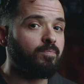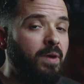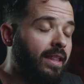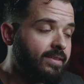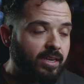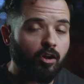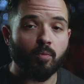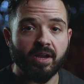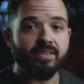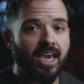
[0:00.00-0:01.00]
balancing our
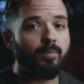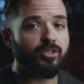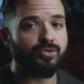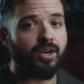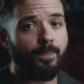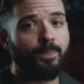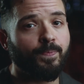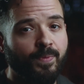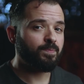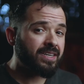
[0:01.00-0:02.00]
brain's chemistry.
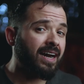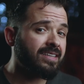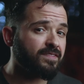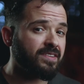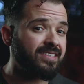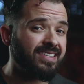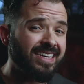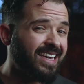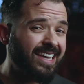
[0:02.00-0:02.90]
Because of this,